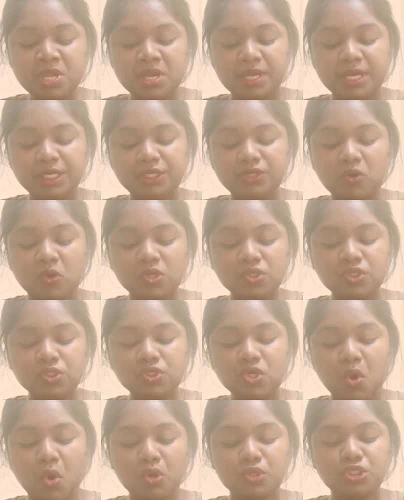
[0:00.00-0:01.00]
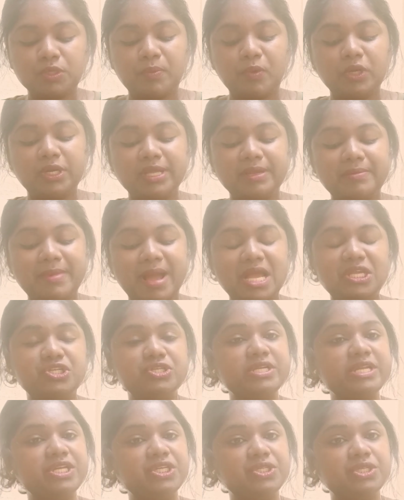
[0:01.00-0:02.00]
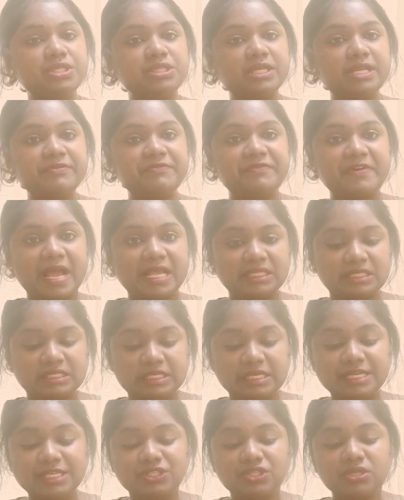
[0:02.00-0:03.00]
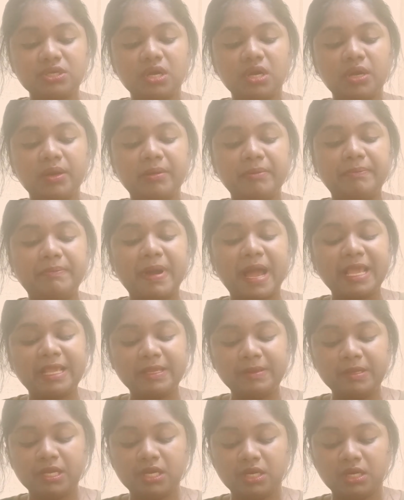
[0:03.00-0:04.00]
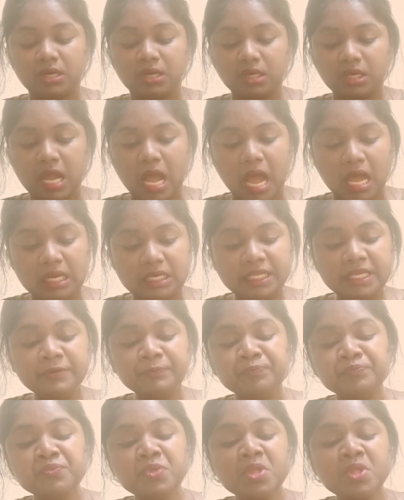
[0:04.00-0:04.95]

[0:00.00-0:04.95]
It also talks about imaginations and fancies by Kali.